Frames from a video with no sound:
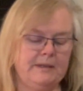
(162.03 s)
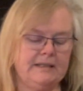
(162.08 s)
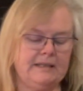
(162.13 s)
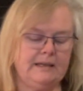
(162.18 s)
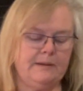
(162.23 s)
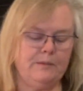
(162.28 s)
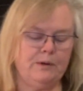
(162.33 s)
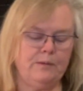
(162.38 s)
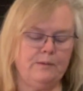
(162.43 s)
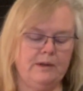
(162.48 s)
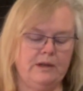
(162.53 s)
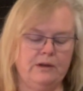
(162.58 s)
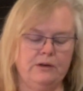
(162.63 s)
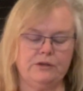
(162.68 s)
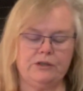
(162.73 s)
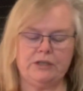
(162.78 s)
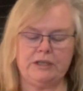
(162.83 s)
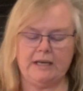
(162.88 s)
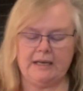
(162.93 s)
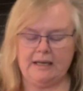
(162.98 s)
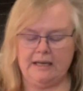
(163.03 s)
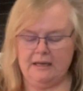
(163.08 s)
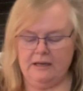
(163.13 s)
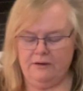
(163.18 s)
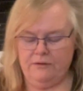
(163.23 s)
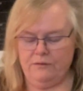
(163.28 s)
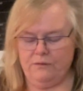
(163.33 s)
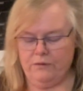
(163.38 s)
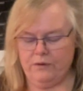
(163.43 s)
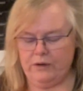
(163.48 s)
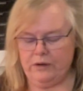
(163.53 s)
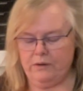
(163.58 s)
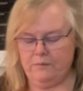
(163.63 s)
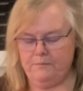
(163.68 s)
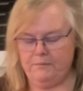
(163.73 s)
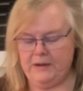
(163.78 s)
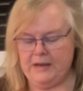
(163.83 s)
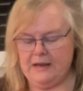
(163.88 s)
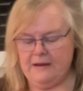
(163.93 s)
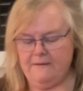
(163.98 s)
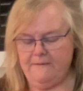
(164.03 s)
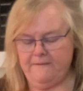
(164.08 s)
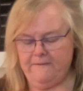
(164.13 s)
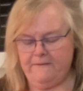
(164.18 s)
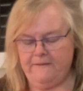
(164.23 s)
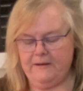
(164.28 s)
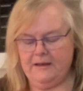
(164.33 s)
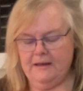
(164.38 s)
steamer with your chicken or your beef.